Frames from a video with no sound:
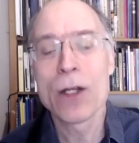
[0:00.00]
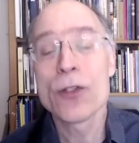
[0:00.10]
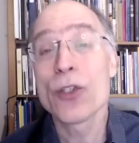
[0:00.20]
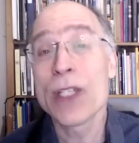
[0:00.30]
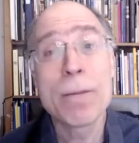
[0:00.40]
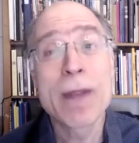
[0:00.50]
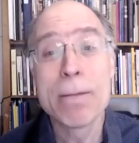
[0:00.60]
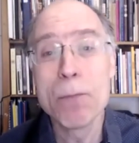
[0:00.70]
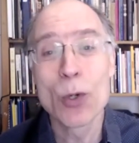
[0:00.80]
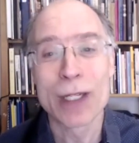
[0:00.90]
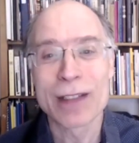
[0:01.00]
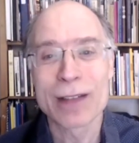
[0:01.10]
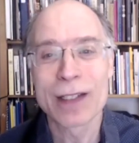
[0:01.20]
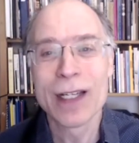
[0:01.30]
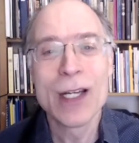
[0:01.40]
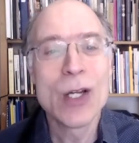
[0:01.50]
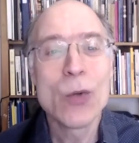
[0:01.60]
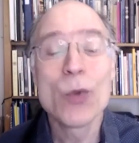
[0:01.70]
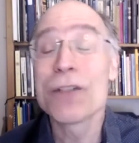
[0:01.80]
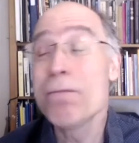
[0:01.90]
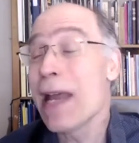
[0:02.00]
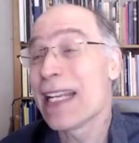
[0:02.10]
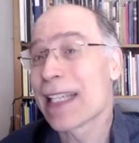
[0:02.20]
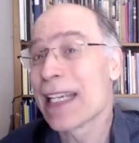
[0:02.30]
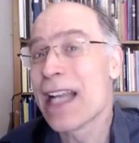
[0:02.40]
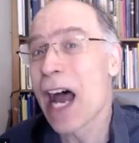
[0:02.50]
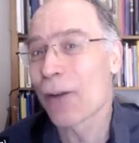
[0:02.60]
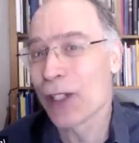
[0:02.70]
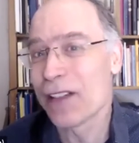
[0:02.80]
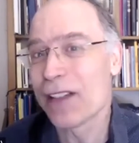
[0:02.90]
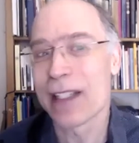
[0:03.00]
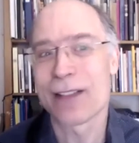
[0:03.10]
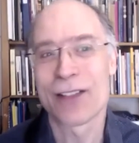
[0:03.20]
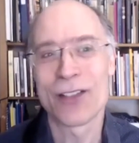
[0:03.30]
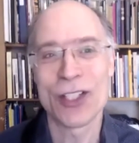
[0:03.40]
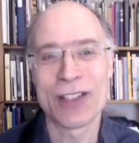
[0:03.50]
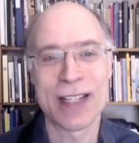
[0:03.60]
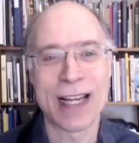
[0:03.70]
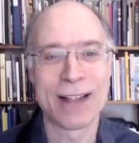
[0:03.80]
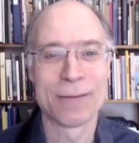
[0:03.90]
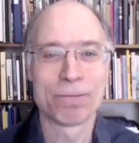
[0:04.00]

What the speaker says: to keep them moist, which men cannot resist, she said.